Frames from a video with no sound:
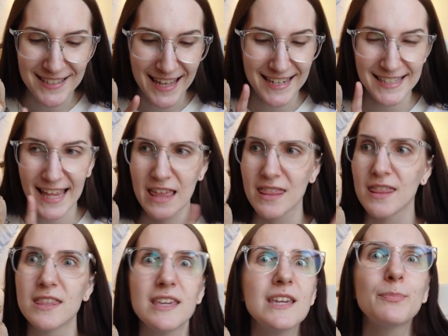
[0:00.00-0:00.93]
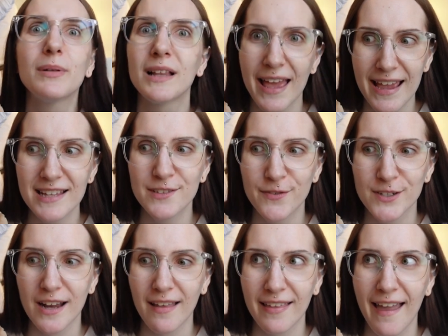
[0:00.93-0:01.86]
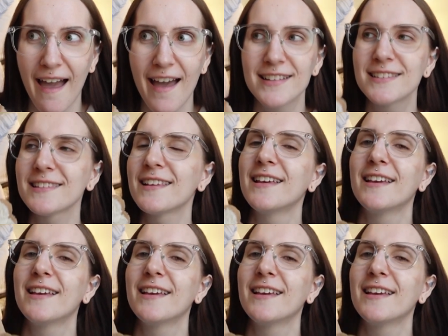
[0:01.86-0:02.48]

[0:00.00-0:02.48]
That is like the place for Jellycats.